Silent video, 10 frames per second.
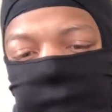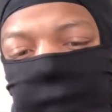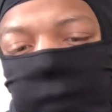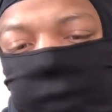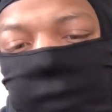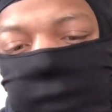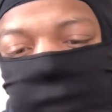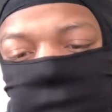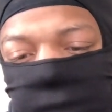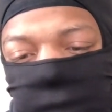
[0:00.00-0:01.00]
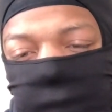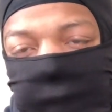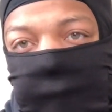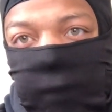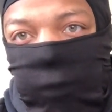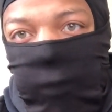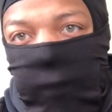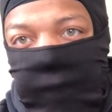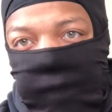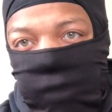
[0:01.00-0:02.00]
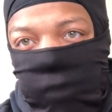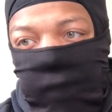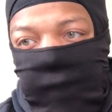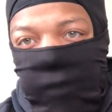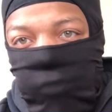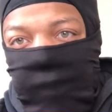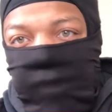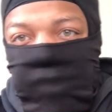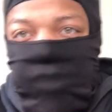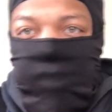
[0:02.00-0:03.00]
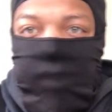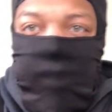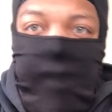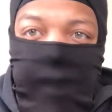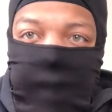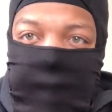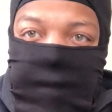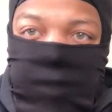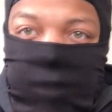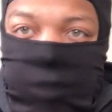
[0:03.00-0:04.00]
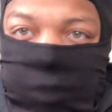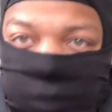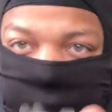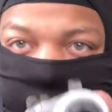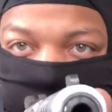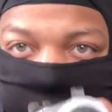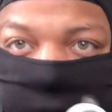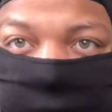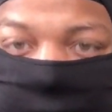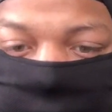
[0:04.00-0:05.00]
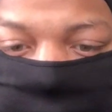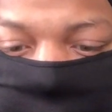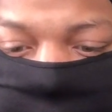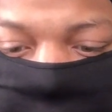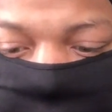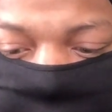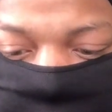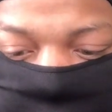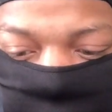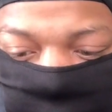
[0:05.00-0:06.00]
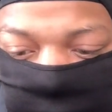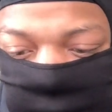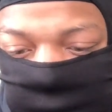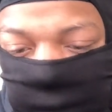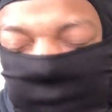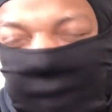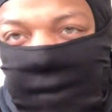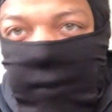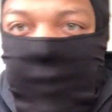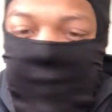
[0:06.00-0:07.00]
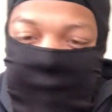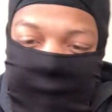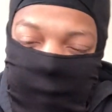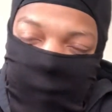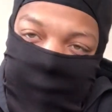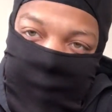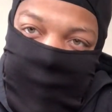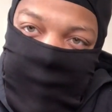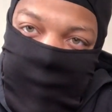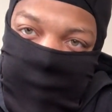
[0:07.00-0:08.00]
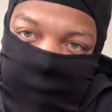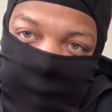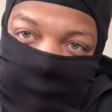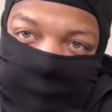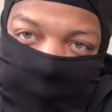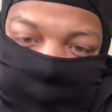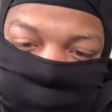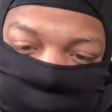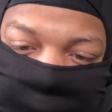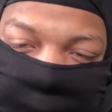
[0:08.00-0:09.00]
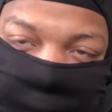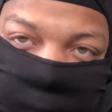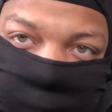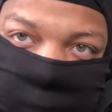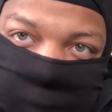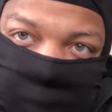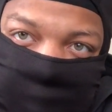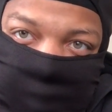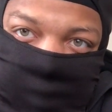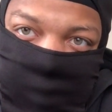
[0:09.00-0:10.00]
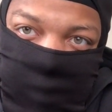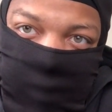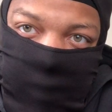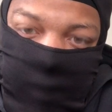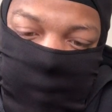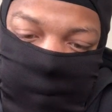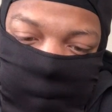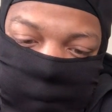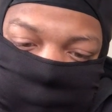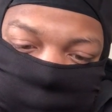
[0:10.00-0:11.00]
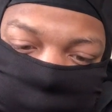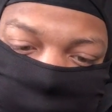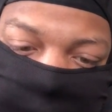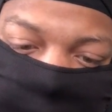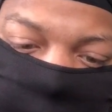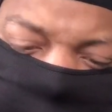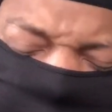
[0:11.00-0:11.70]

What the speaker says: and I want to take this to the outdoor range so I can transition and actually shoot this. And also, once I get a red dot cut, I'm gonna do the accuracy test. I am gonna